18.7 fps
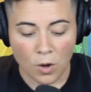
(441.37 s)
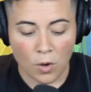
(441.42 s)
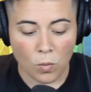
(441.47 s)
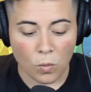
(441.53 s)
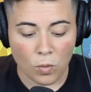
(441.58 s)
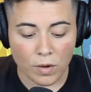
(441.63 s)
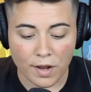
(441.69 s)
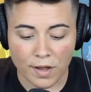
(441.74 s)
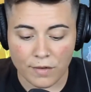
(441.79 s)

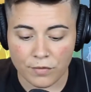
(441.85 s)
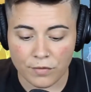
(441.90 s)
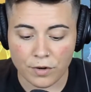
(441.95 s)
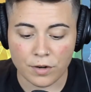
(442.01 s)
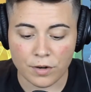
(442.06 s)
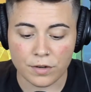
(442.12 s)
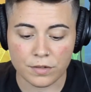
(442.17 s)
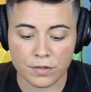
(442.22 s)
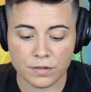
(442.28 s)

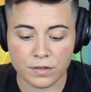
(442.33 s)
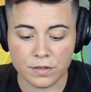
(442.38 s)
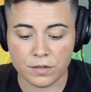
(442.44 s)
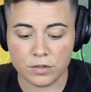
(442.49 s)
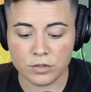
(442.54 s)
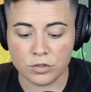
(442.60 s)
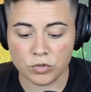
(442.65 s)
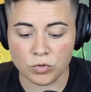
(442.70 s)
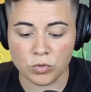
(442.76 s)
whatever
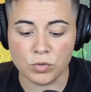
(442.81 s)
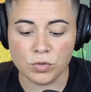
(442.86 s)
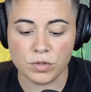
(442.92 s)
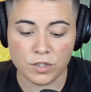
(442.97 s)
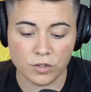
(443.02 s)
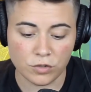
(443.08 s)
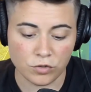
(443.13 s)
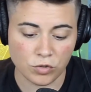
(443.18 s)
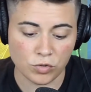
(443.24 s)

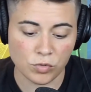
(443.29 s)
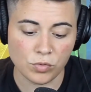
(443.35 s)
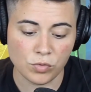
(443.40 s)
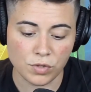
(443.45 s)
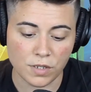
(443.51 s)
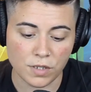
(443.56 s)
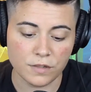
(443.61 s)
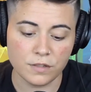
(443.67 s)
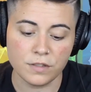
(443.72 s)
this
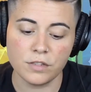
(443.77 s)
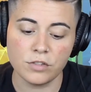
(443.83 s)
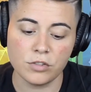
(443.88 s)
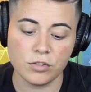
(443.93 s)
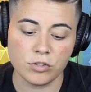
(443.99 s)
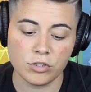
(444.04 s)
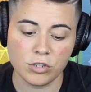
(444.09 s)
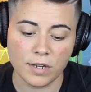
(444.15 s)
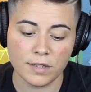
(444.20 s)
truth is that
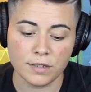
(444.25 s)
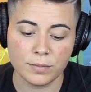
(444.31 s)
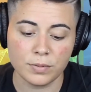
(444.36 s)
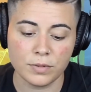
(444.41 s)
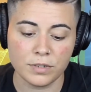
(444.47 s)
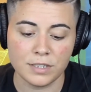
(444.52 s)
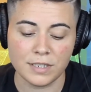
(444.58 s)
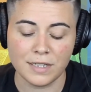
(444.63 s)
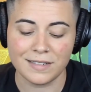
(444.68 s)
you're trying to
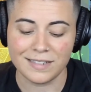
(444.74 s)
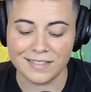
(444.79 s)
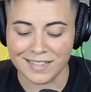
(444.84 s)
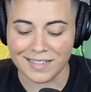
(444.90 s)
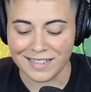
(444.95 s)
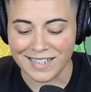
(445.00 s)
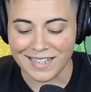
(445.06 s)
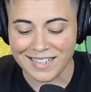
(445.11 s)
push down, it's like,